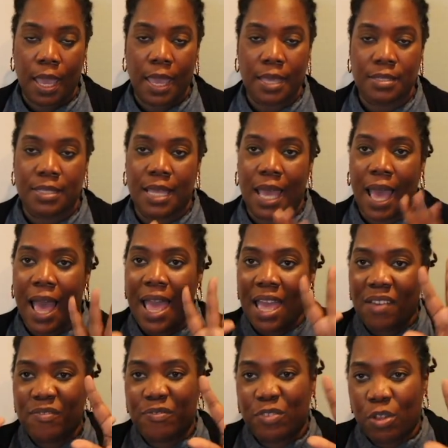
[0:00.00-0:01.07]
is that I
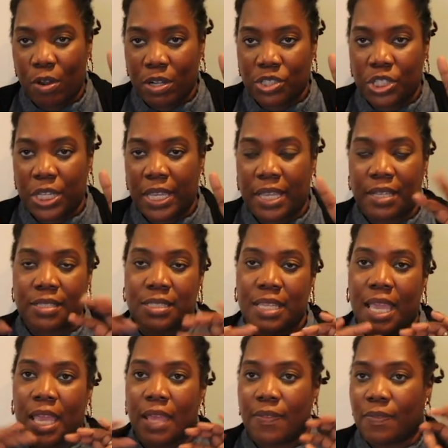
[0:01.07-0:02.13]
have large hands
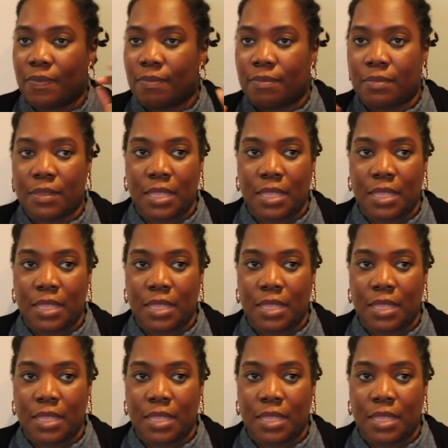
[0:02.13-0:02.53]
and